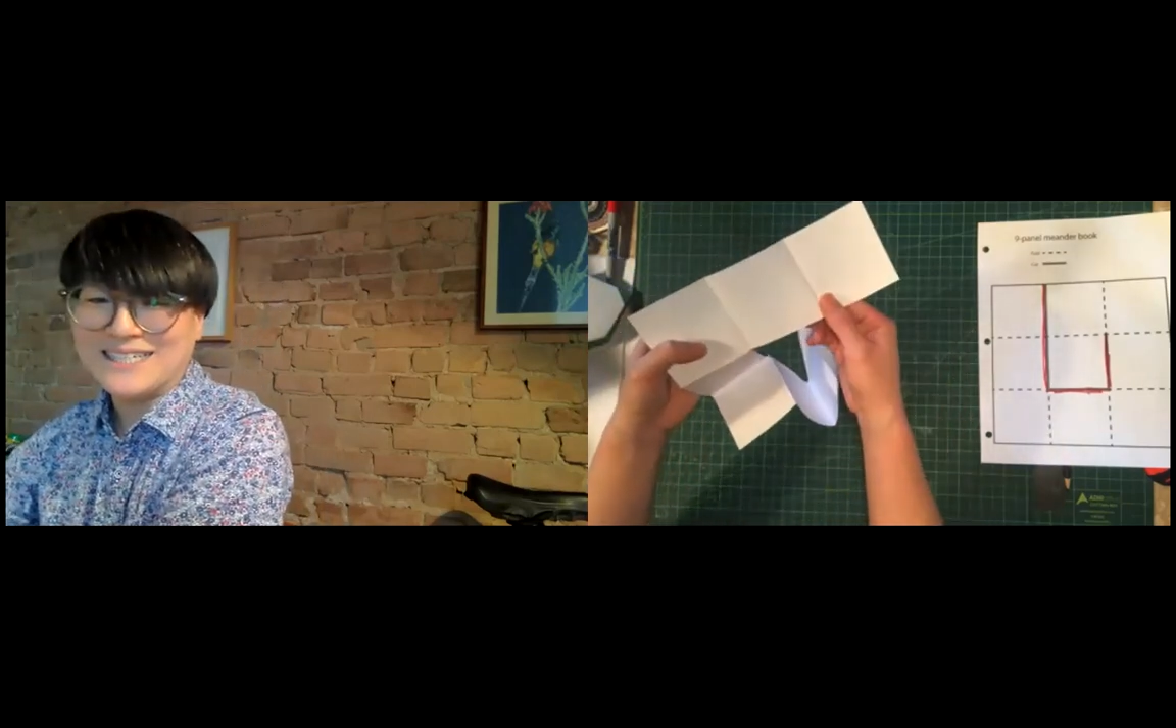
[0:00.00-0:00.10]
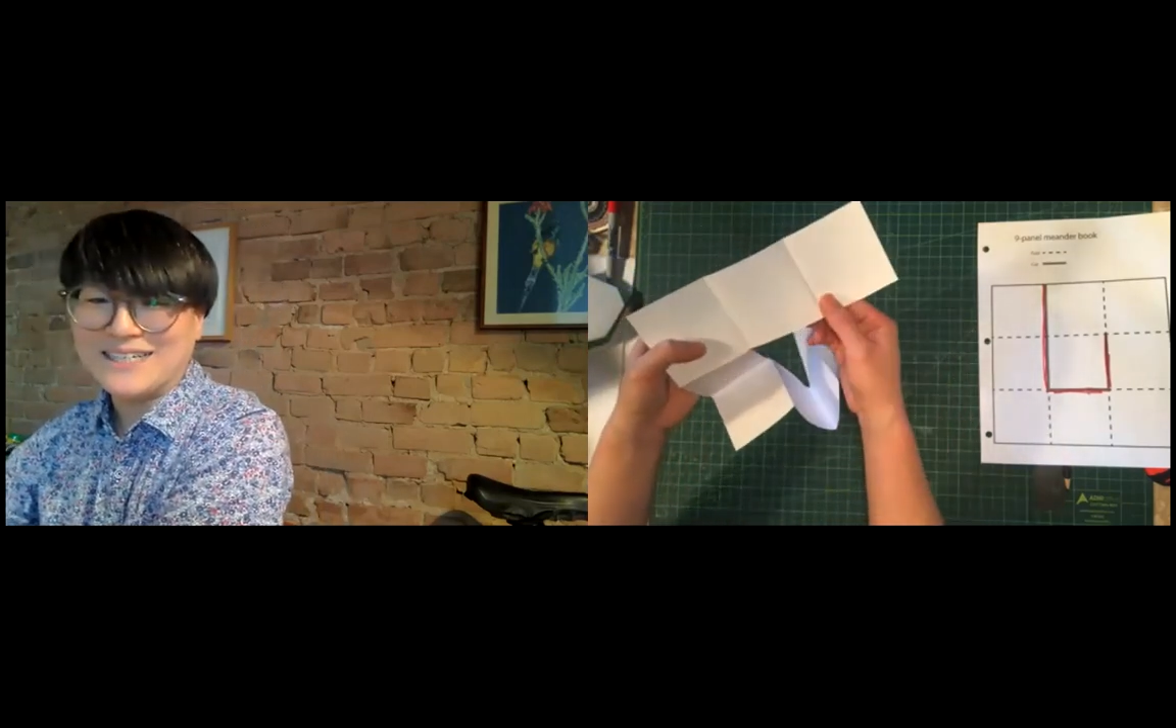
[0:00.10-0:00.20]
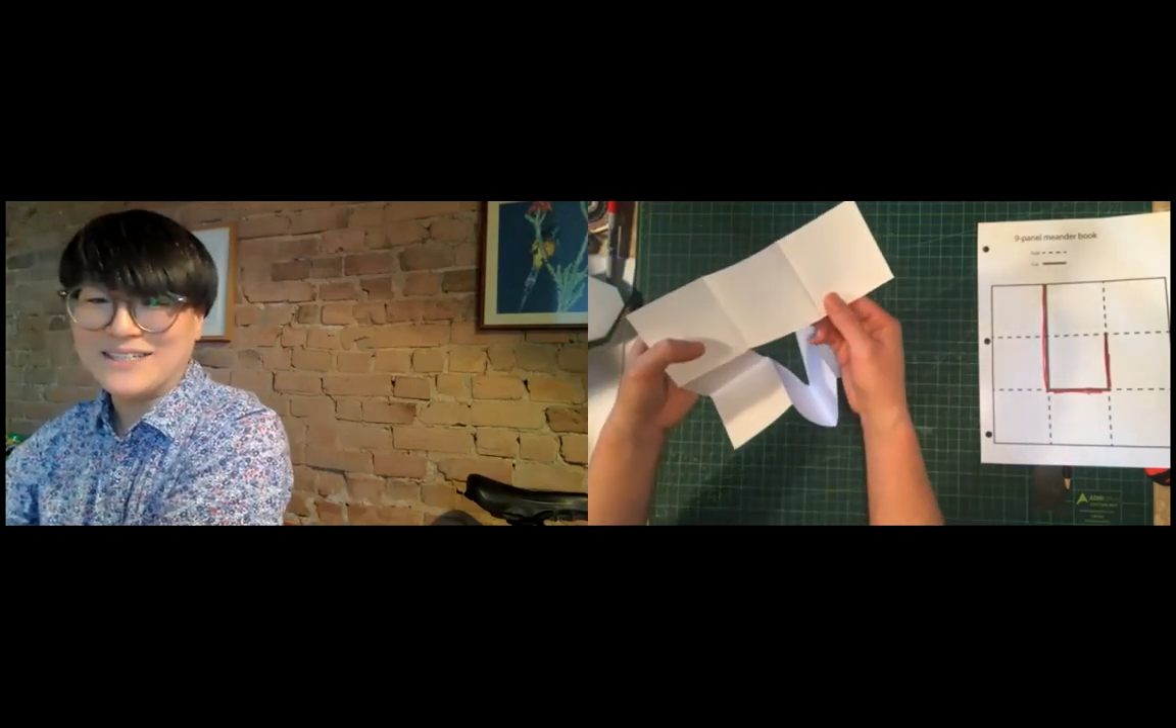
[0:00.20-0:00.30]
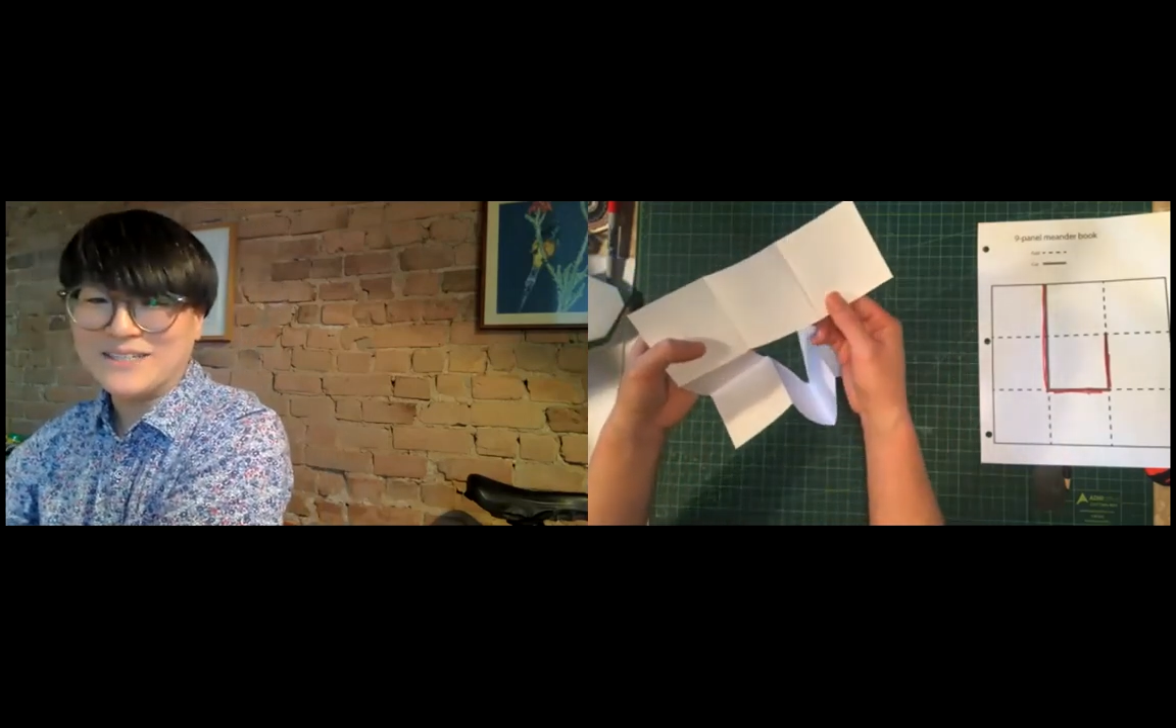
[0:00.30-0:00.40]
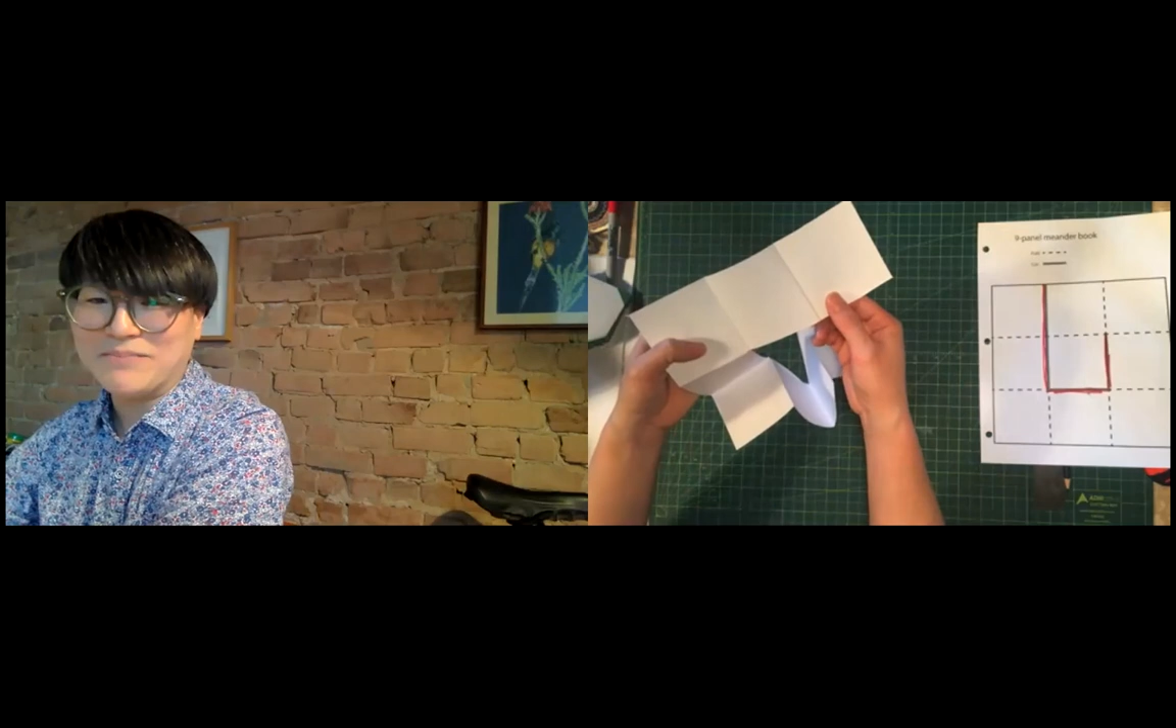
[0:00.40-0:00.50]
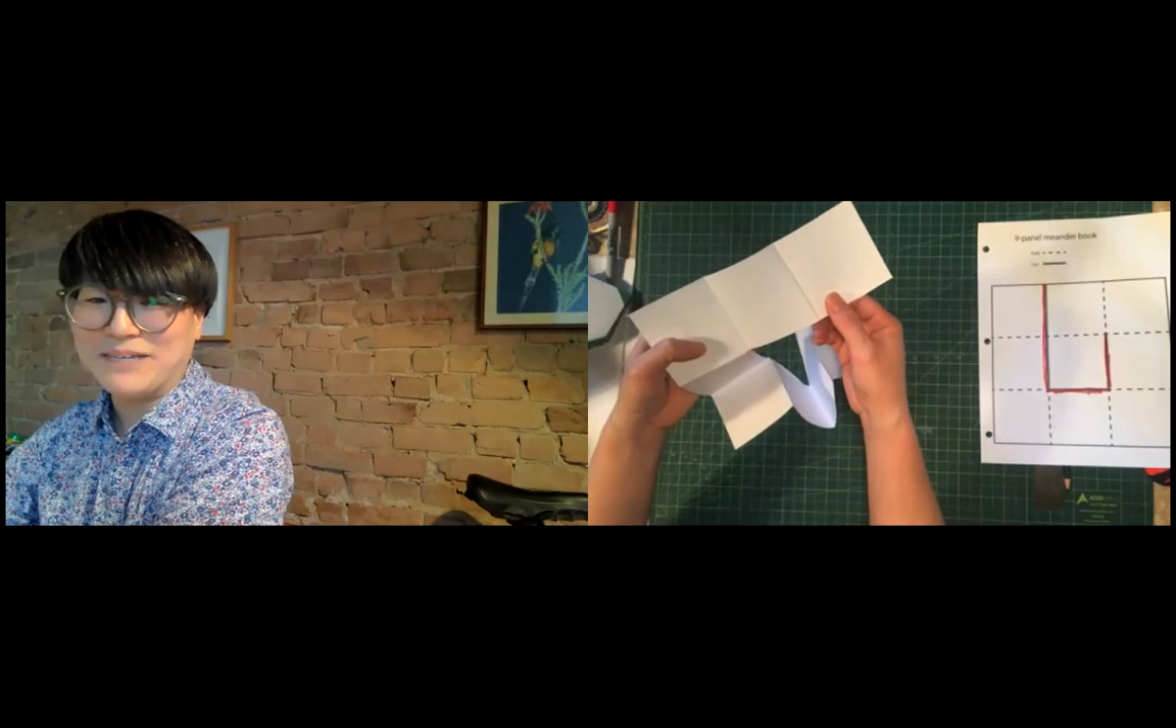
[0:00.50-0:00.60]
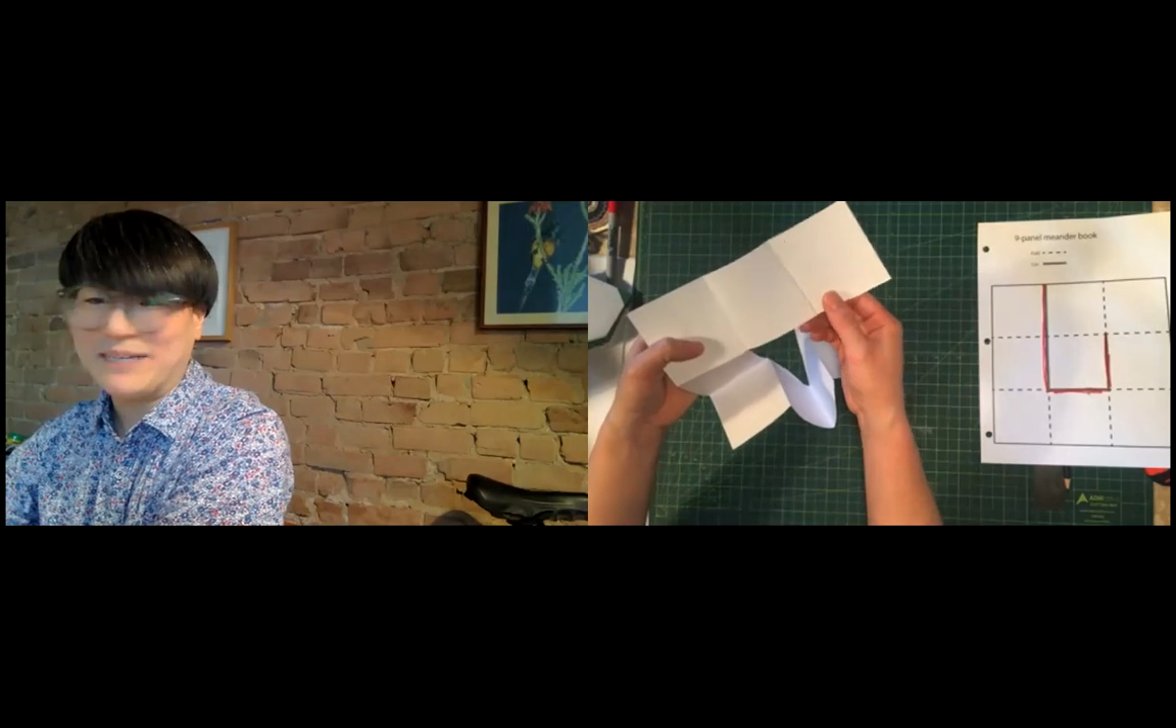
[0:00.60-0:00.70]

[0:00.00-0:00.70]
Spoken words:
things a bit.